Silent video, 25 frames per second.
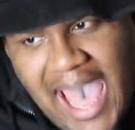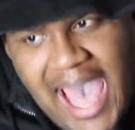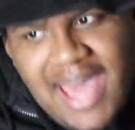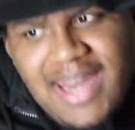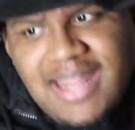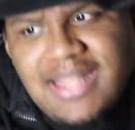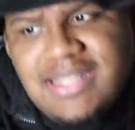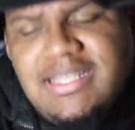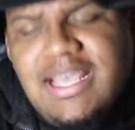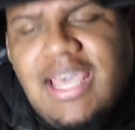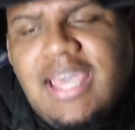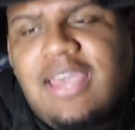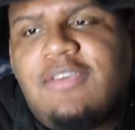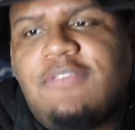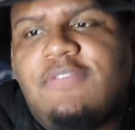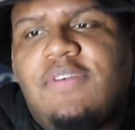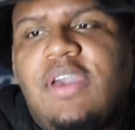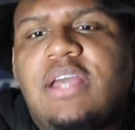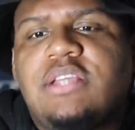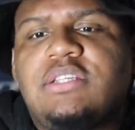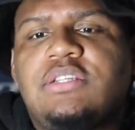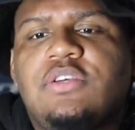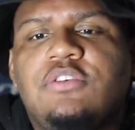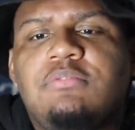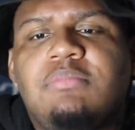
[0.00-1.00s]
got to take
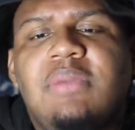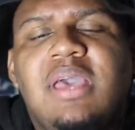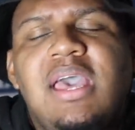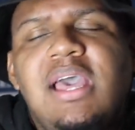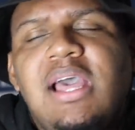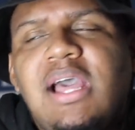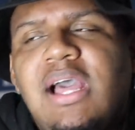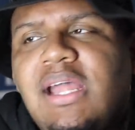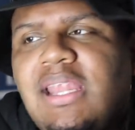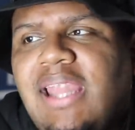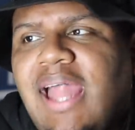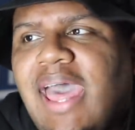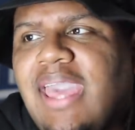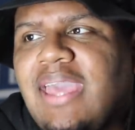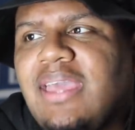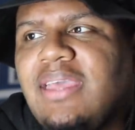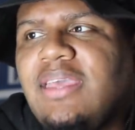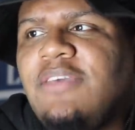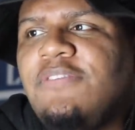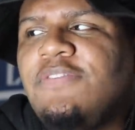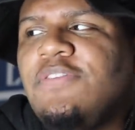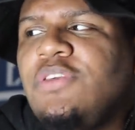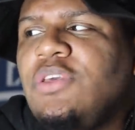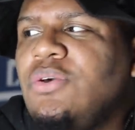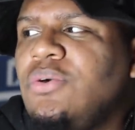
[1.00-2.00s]
advantage of them.
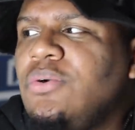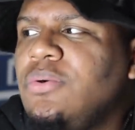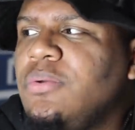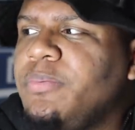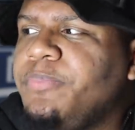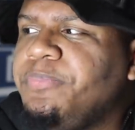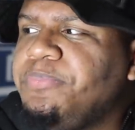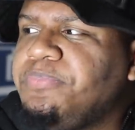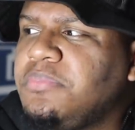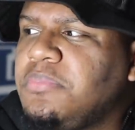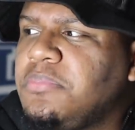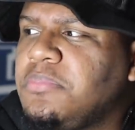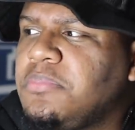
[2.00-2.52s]
Like if you,